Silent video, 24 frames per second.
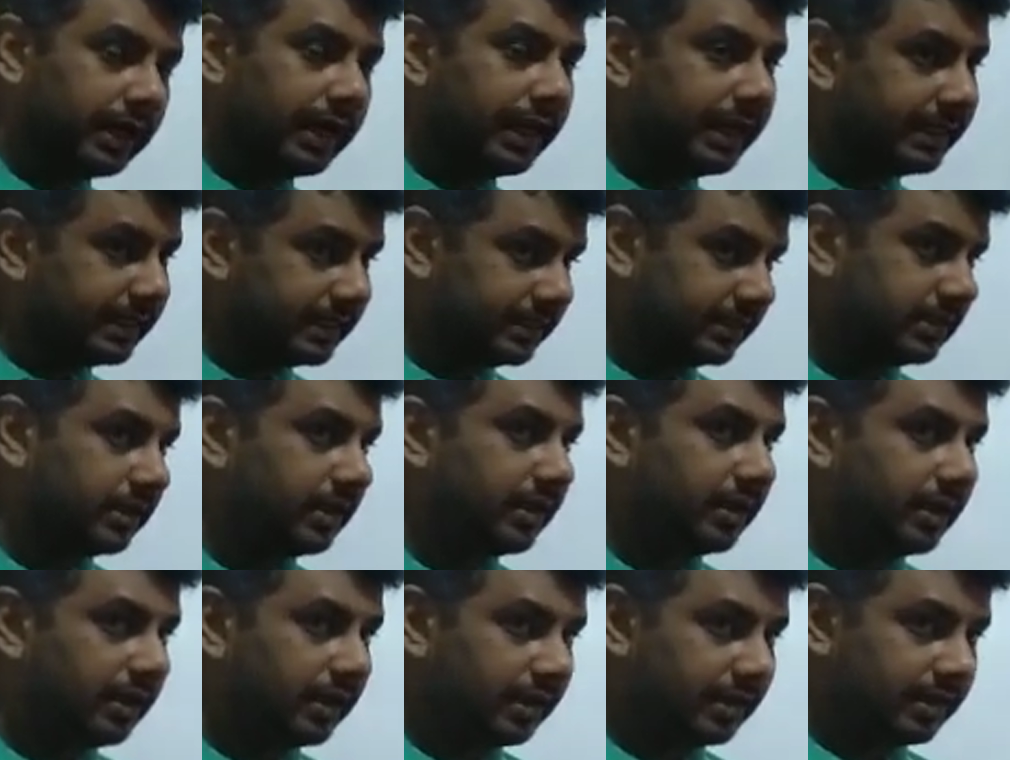
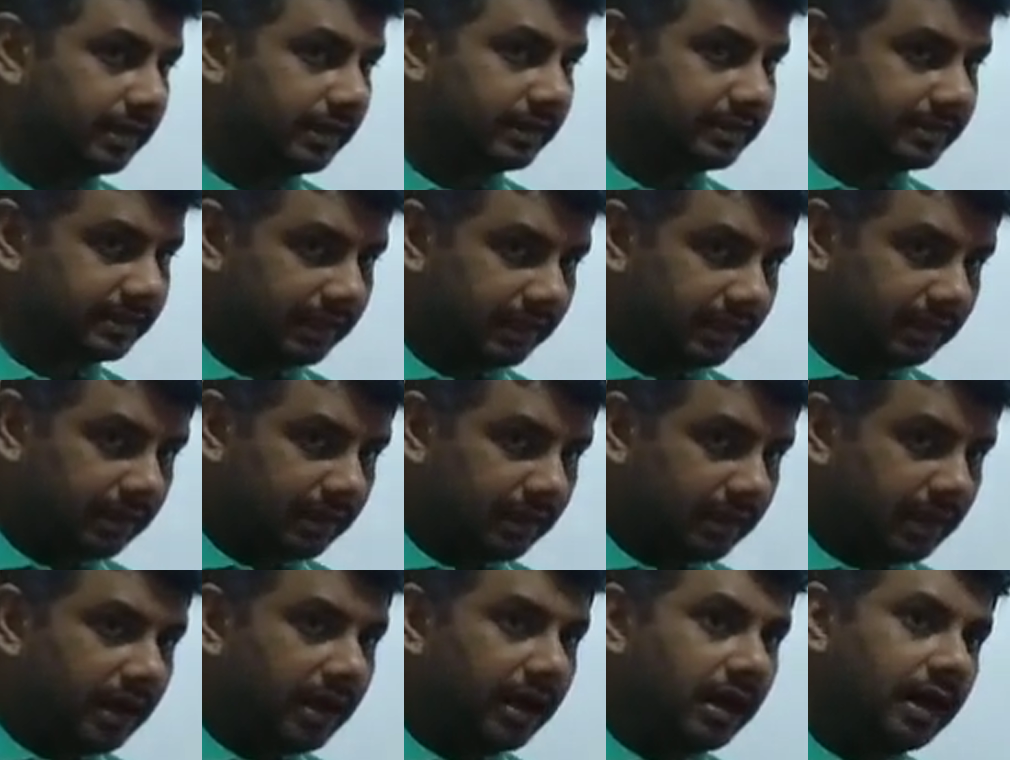It's a
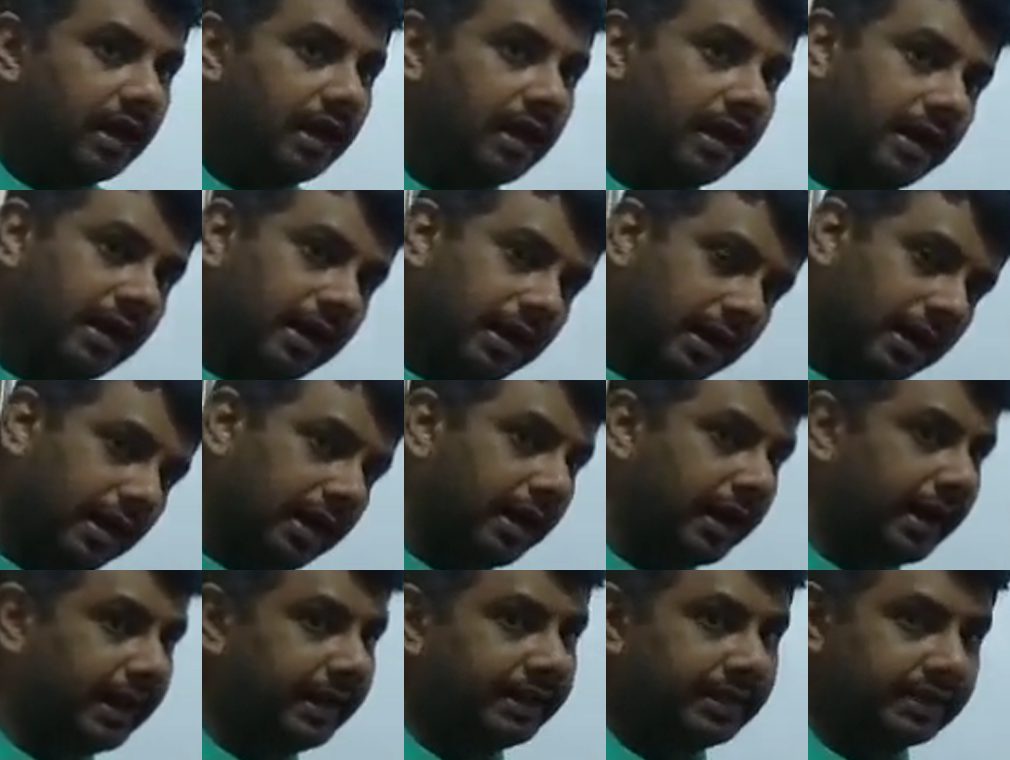
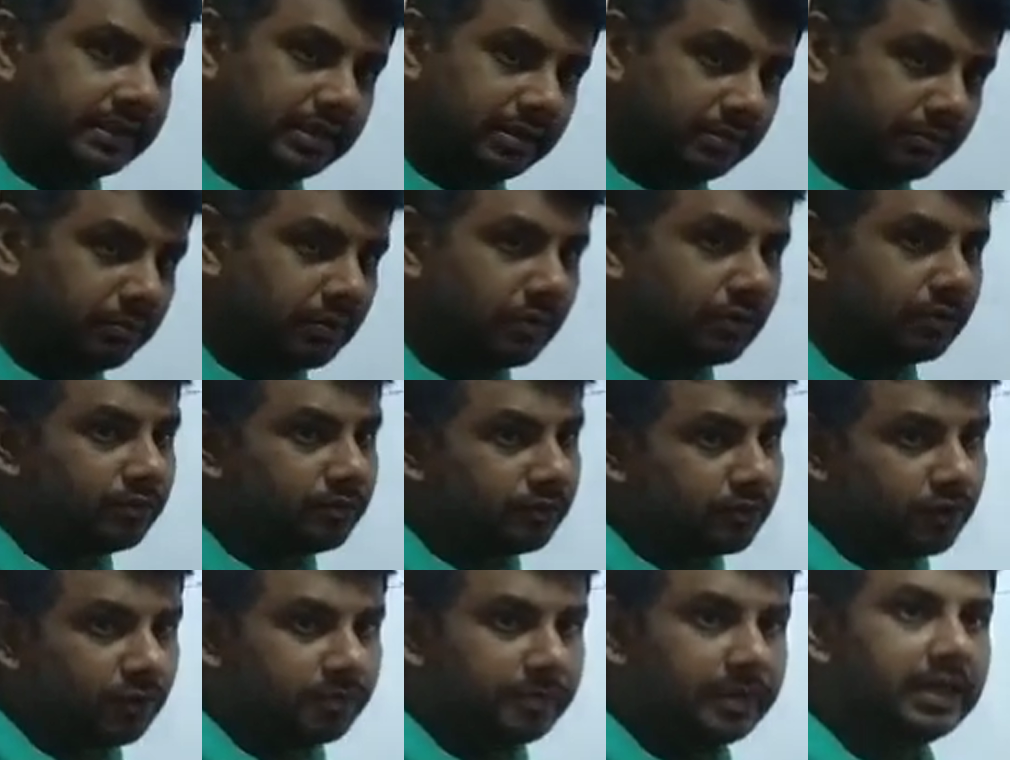hydrogen bond
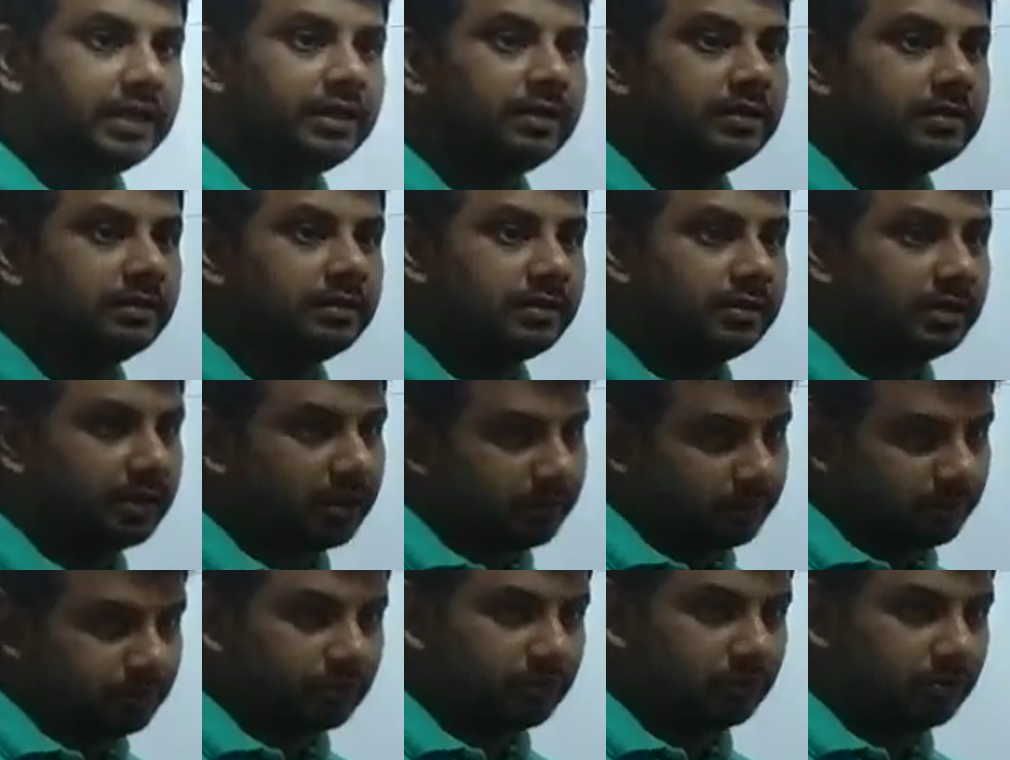forming
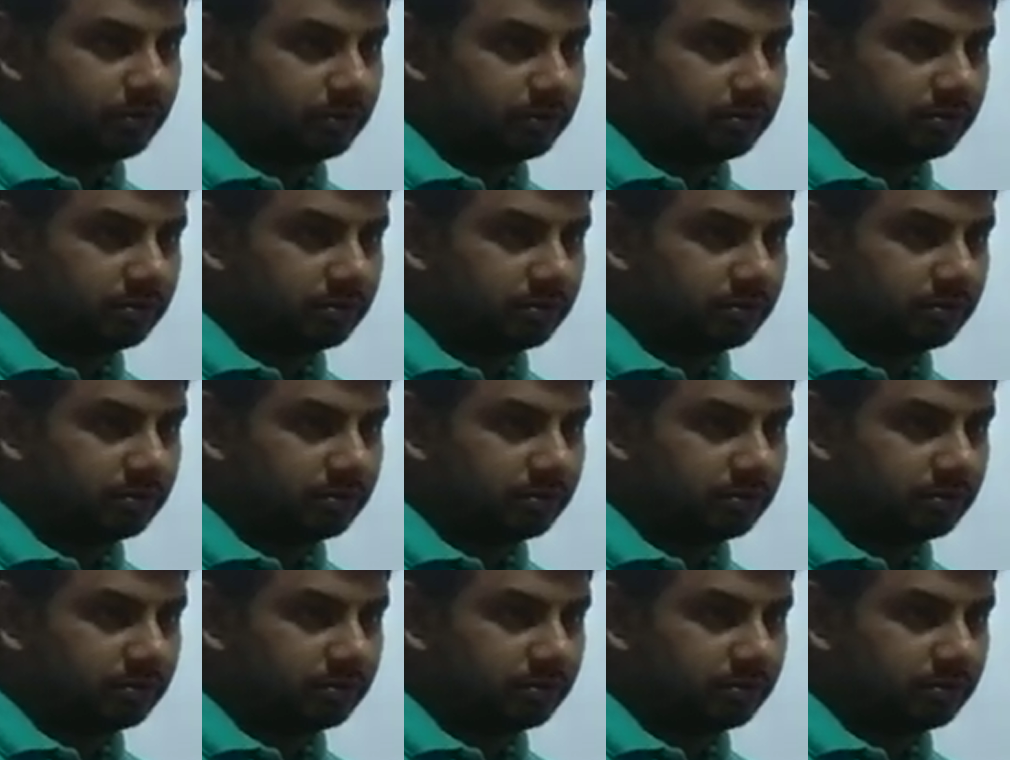dipole.